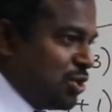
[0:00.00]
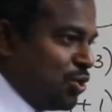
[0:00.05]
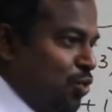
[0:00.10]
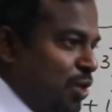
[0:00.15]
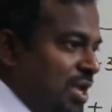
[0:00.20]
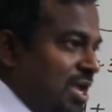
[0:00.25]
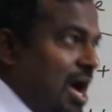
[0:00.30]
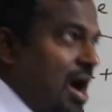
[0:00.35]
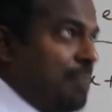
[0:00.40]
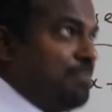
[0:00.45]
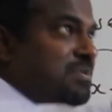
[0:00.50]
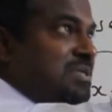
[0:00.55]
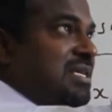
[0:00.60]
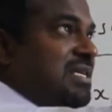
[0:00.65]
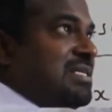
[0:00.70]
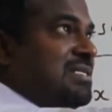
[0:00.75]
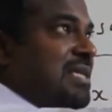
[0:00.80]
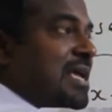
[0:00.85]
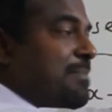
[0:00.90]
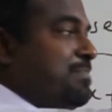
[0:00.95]
going up
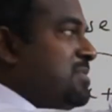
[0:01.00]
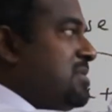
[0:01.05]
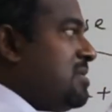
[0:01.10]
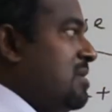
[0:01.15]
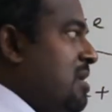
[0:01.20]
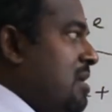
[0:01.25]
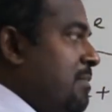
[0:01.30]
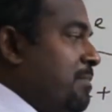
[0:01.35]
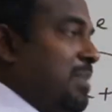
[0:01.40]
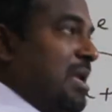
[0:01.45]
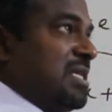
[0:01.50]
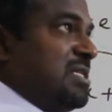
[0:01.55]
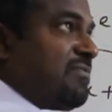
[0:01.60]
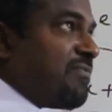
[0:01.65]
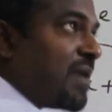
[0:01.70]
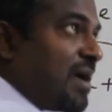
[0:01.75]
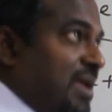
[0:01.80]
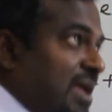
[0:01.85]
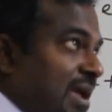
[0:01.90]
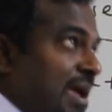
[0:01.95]
six steps, plus
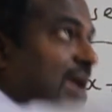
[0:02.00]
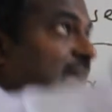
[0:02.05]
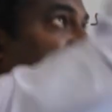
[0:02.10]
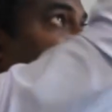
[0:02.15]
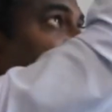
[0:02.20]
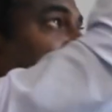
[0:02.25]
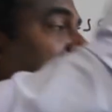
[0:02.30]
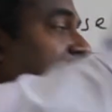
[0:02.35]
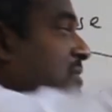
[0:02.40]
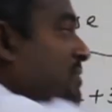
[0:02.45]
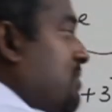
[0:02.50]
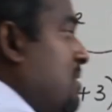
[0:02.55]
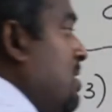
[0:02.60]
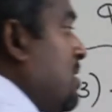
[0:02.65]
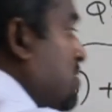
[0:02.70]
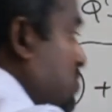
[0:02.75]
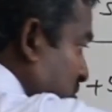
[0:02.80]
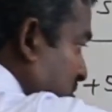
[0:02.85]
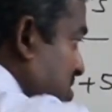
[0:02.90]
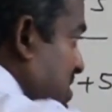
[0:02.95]
five. Again five,
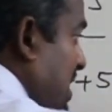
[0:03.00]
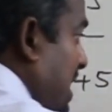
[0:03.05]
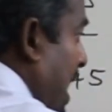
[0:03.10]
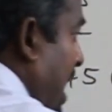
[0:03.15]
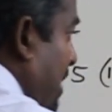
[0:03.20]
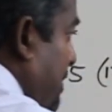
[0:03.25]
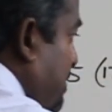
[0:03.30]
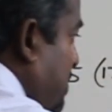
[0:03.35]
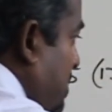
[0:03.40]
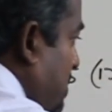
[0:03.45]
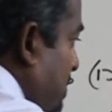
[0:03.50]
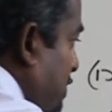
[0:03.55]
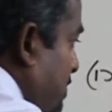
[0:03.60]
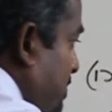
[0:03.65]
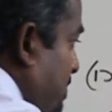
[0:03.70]
so still up,